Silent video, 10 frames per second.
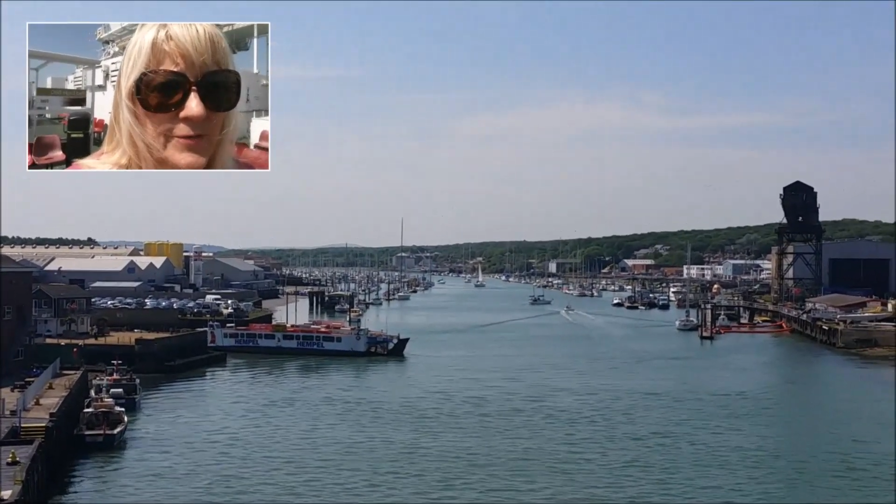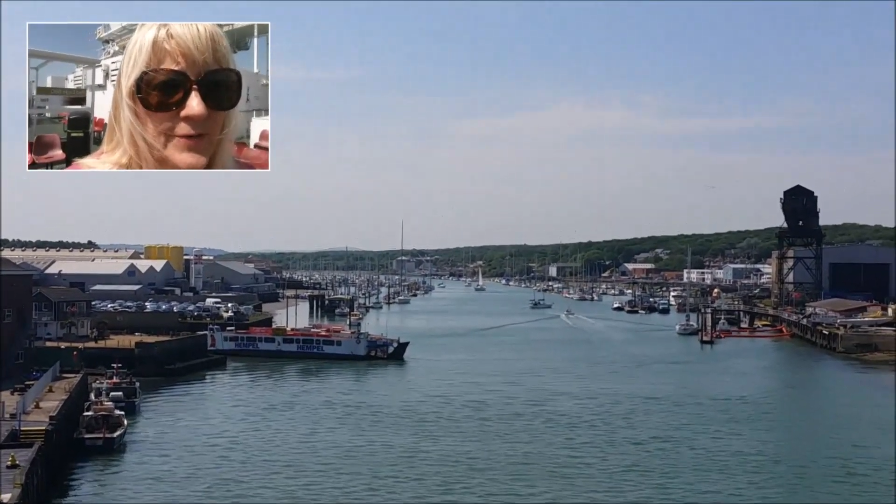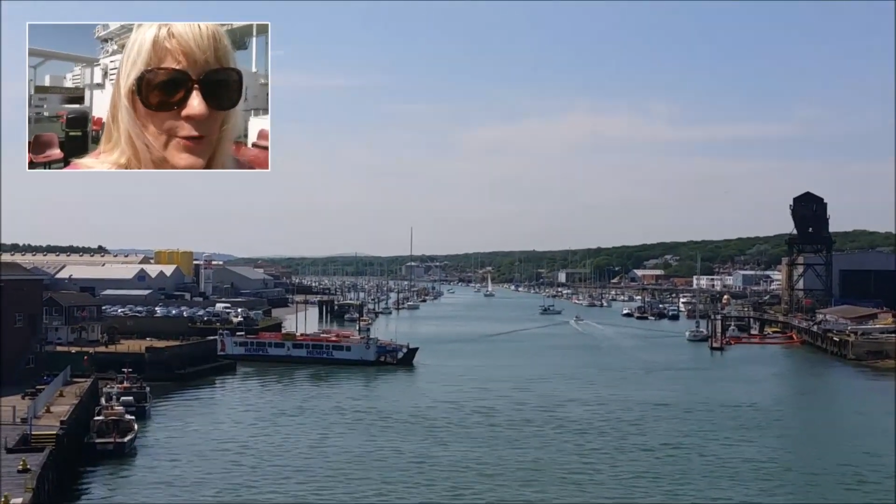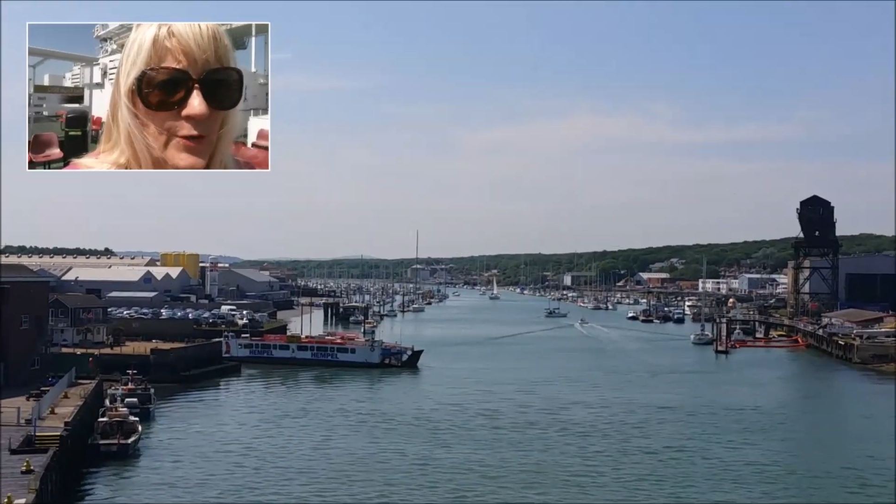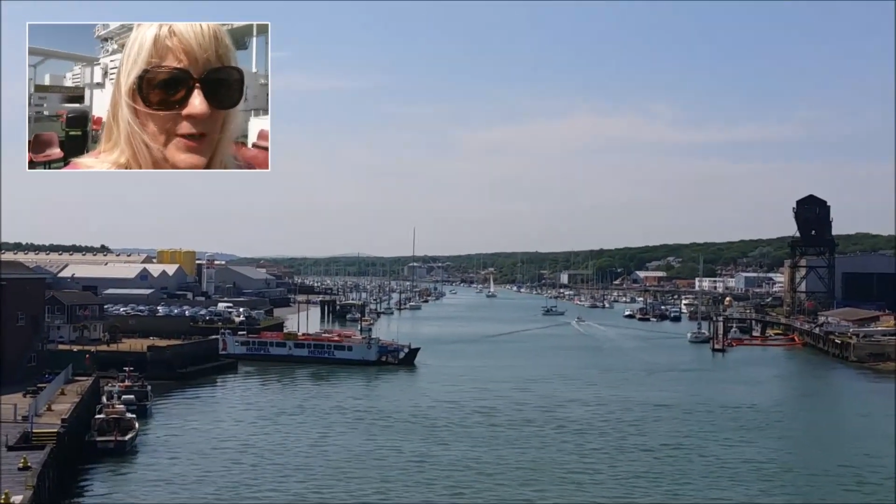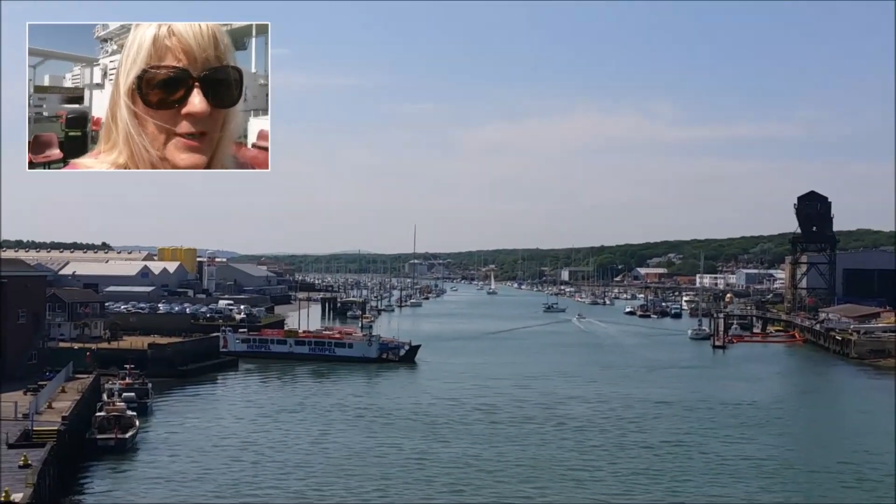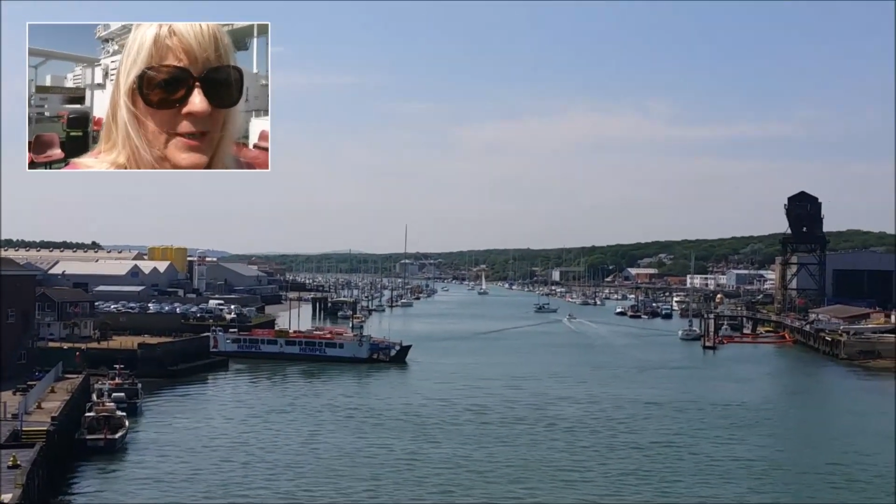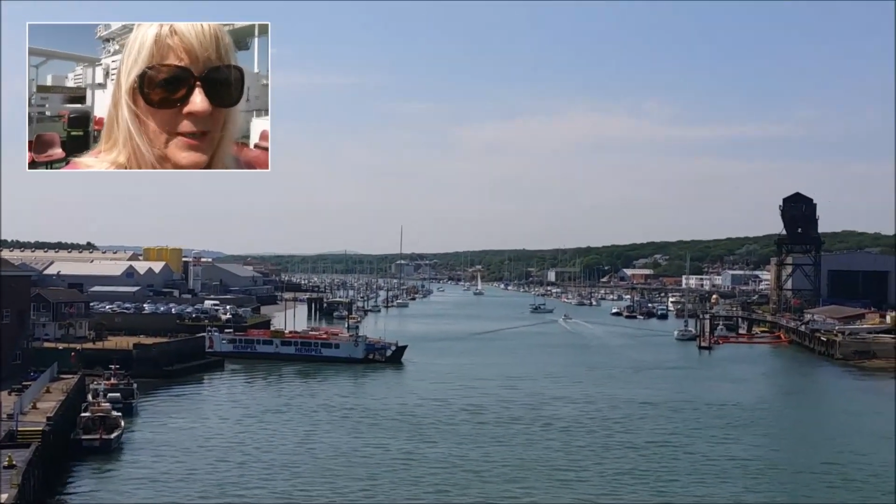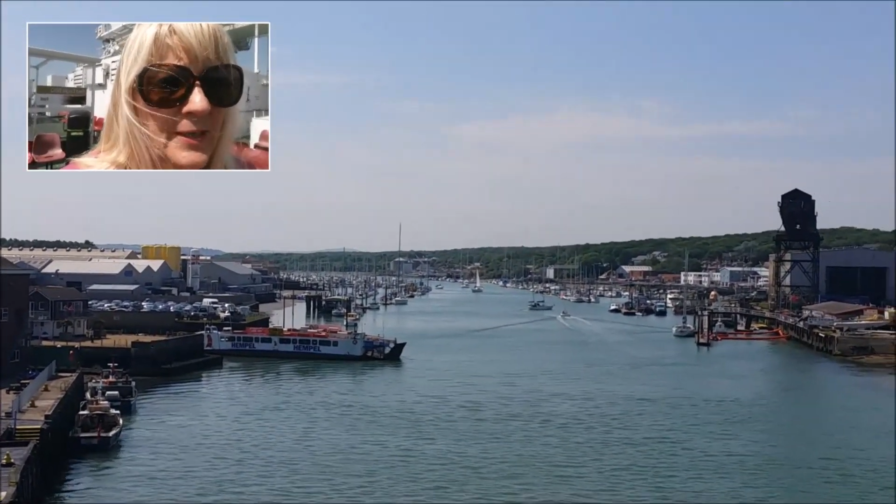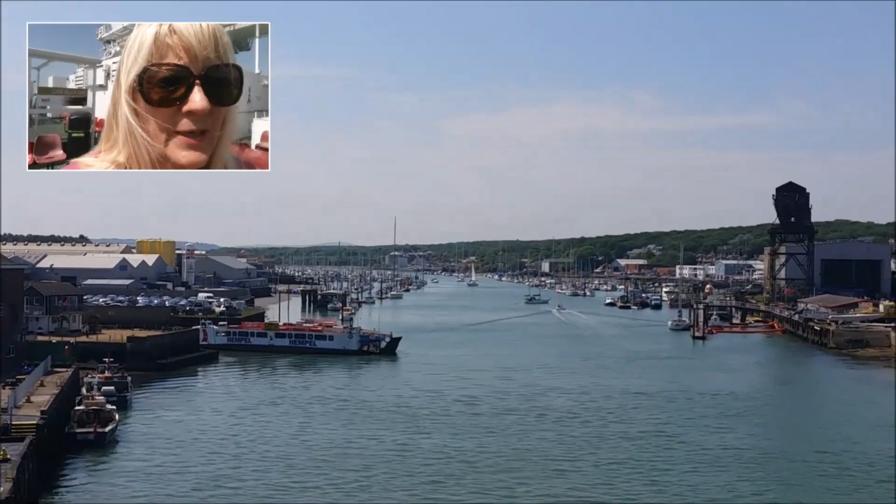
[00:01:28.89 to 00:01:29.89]
ferry,
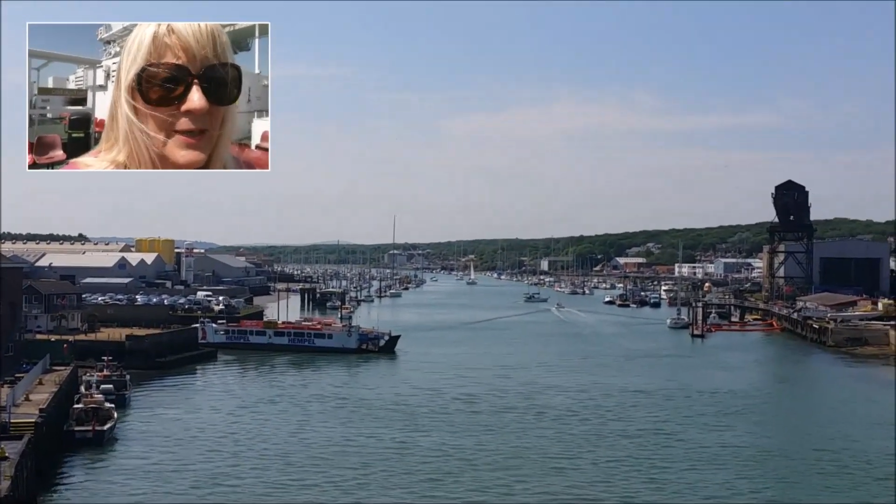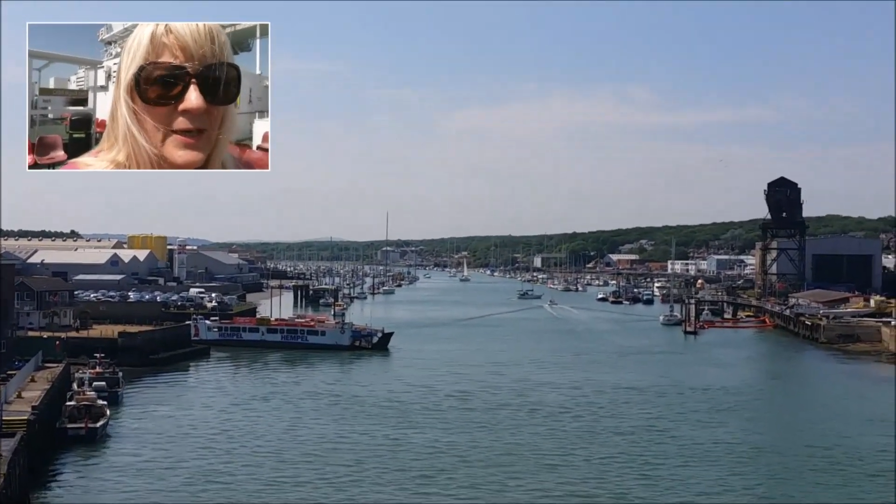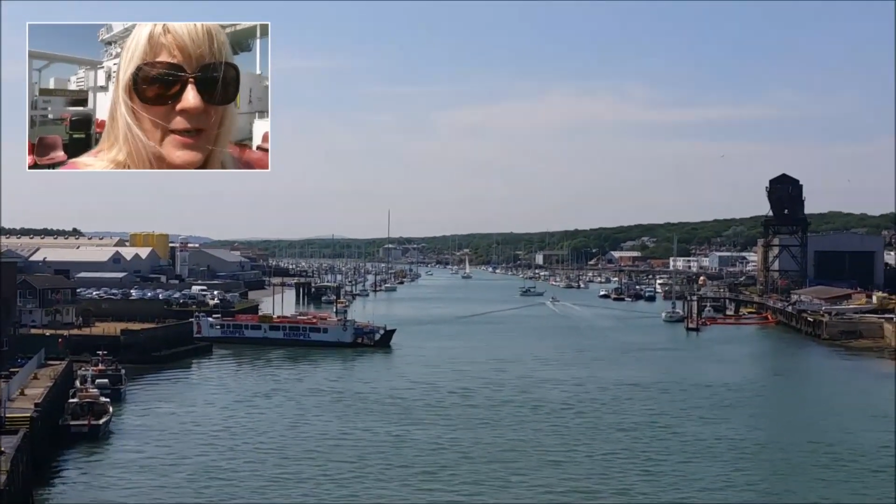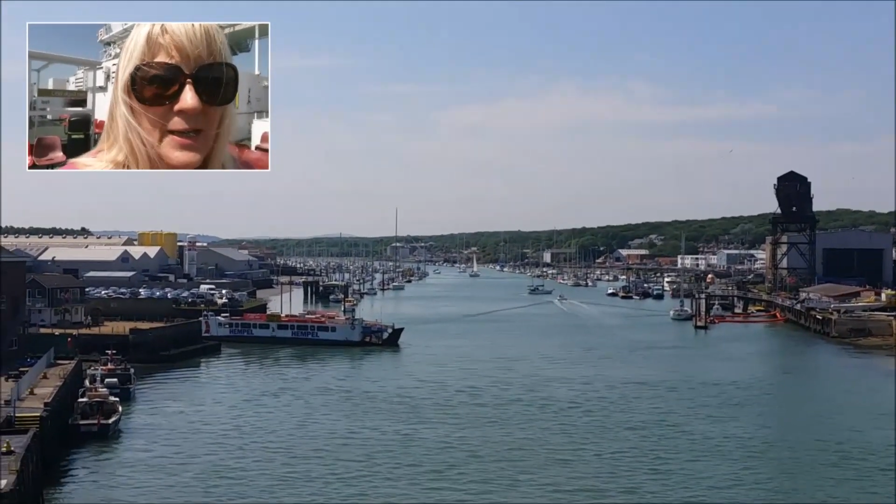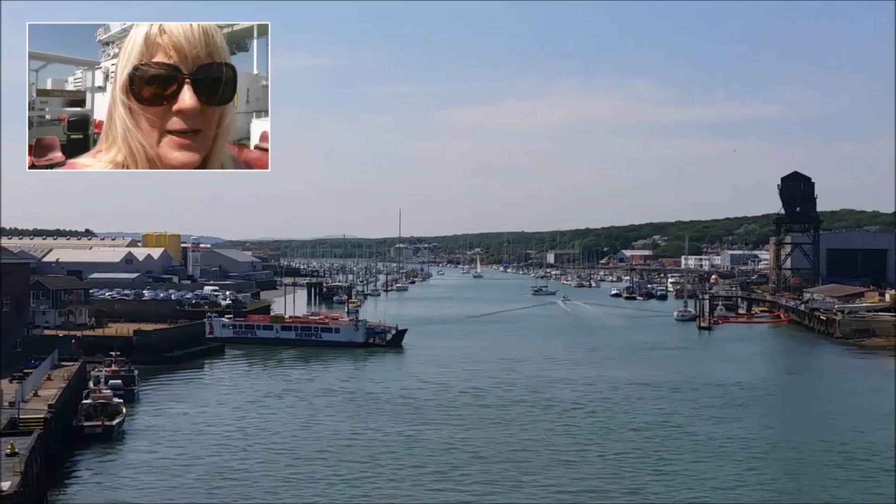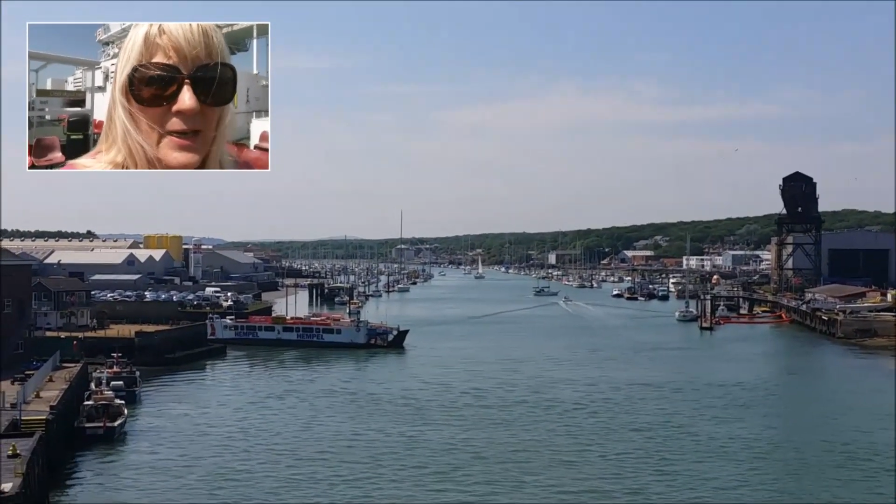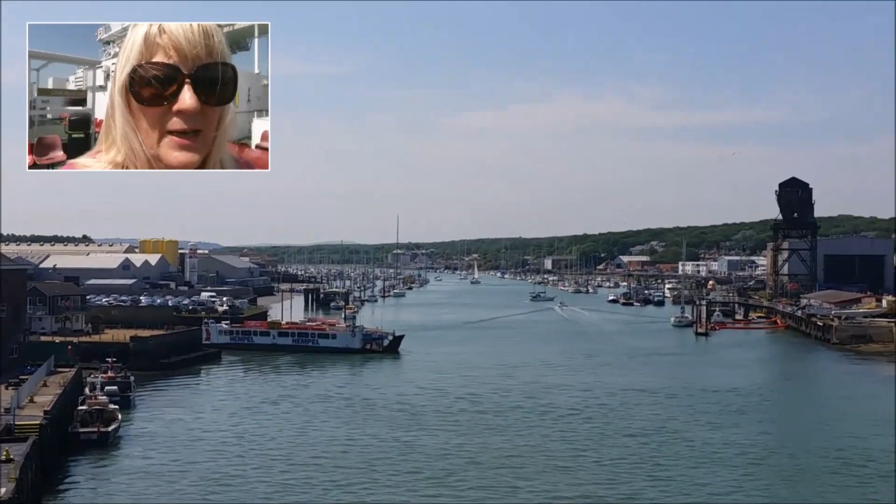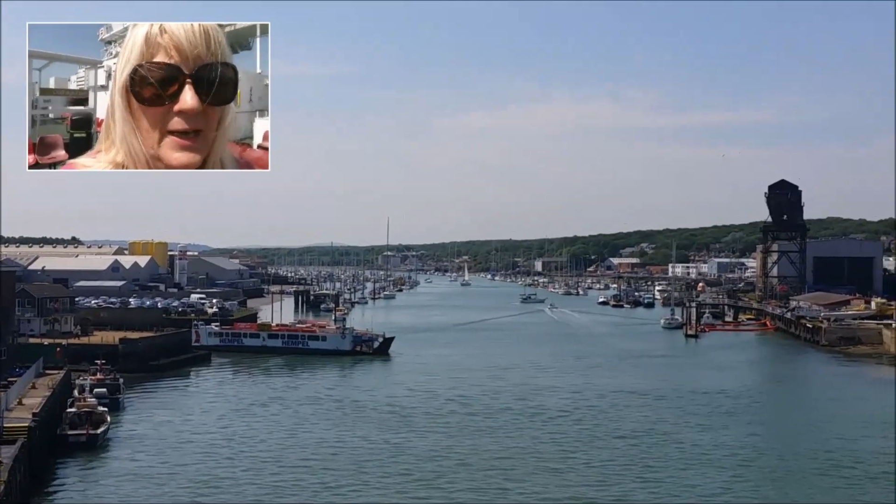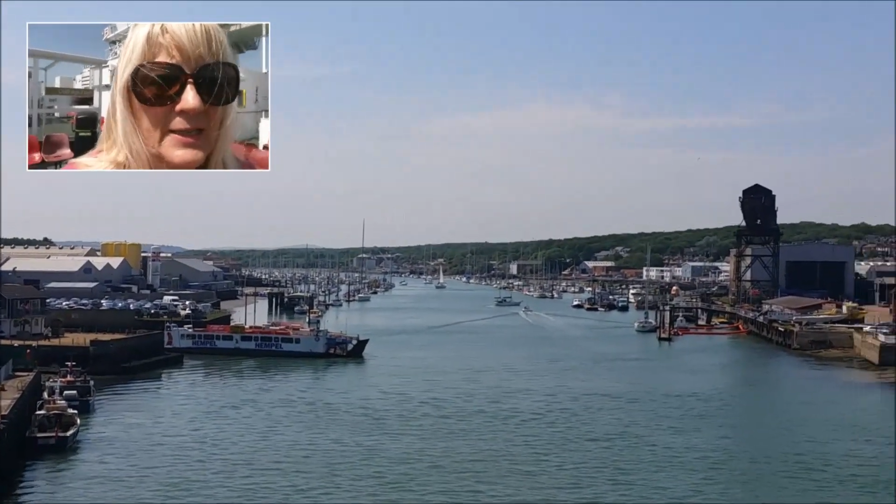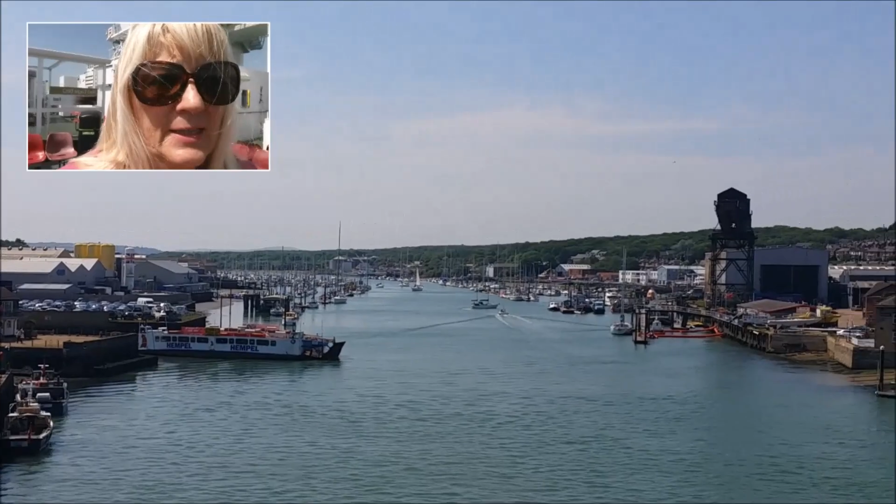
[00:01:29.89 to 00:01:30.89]

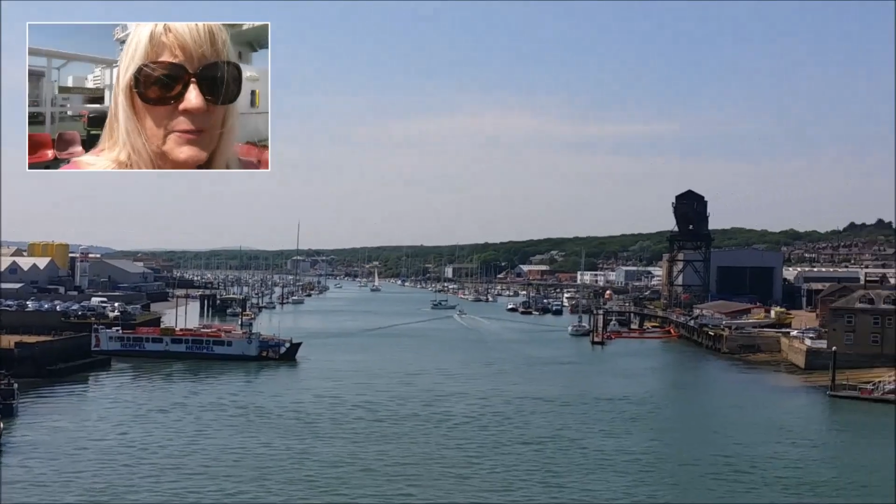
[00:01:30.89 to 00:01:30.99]
and